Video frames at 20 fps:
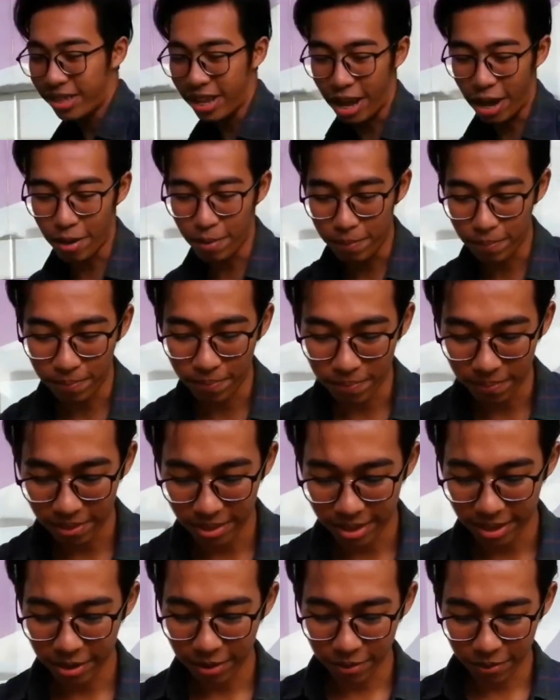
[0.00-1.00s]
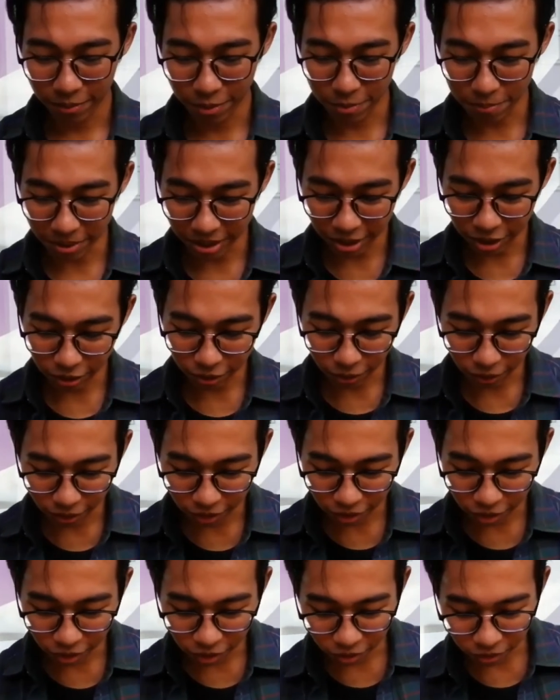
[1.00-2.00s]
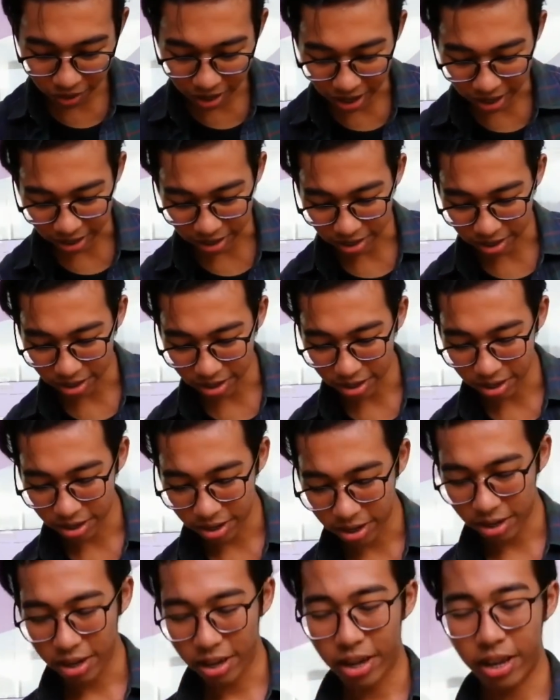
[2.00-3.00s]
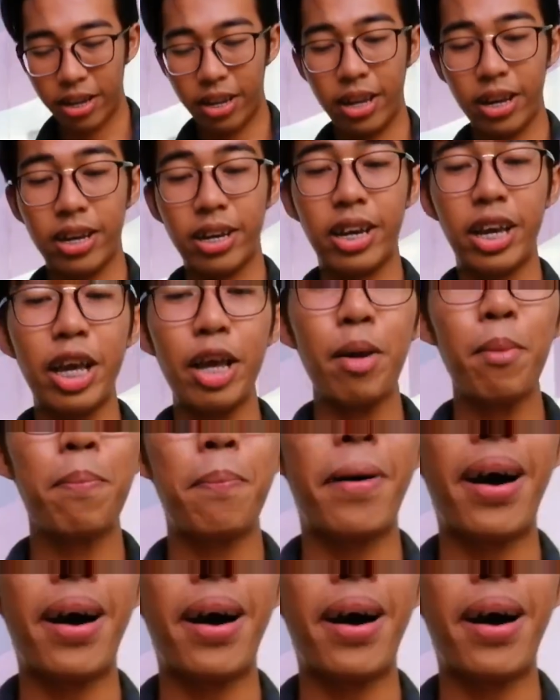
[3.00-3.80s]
step, we must construct the k